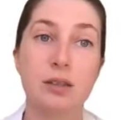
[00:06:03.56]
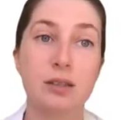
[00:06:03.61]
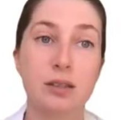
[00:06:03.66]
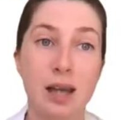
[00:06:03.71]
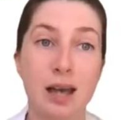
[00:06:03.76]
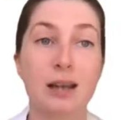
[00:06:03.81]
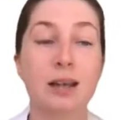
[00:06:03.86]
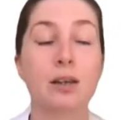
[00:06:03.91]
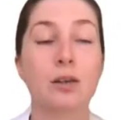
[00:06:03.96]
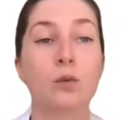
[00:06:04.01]

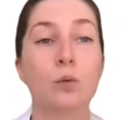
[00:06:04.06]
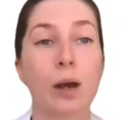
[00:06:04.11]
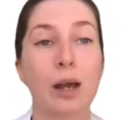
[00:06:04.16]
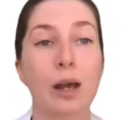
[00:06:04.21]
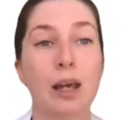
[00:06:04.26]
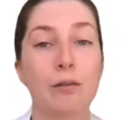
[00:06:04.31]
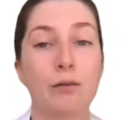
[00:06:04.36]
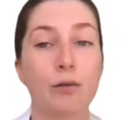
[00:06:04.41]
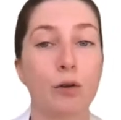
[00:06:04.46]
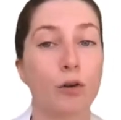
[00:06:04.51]
second
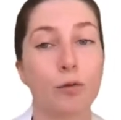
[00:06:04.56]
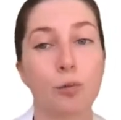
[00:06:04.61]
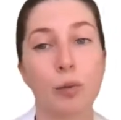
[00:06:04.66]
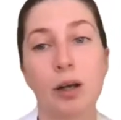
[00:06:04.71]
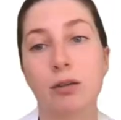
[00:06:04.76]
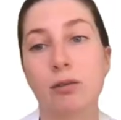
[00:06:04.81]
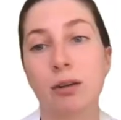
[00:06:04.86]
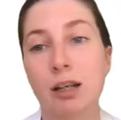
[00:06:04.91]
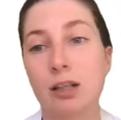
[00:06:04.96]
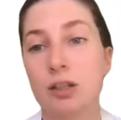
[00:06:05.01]
wave of
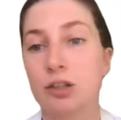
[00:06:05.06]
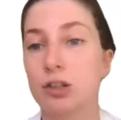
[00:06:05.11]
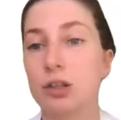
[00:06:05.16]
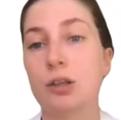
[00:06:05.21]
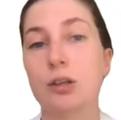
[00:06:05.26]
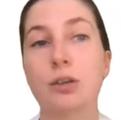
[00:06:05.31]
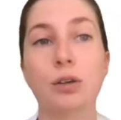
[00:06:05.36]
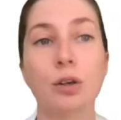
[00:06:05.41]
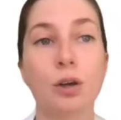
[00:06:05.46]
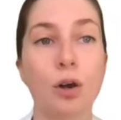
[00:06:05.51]

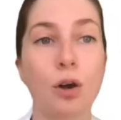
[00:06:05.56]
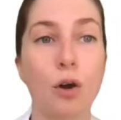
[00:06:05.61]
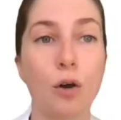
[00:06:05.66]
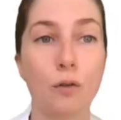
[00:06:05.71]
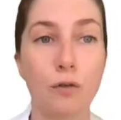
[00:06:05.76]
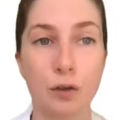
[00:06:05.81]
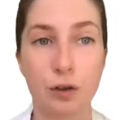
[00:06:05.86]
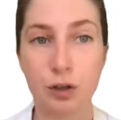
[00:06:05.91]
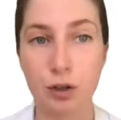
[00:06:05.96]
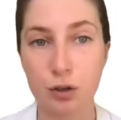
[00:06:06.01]
migration
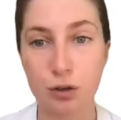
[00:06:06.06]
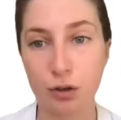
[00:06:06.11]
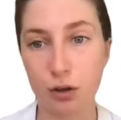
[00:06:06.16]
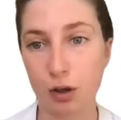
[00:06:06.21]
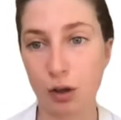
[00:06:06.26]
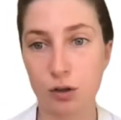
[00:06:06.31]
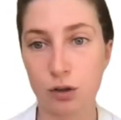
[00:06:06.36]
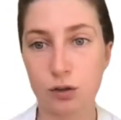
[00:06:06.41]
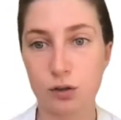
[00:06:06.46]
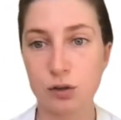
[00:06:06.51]
of the
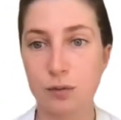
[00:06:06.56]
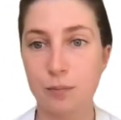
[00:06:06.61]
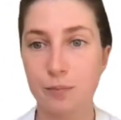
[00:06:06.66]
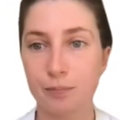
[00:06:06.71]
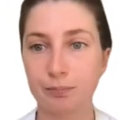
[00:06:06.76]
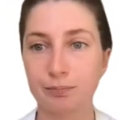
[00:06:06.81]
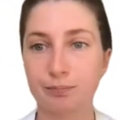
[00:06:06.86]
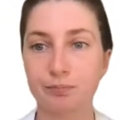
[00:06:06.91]
Huguenots.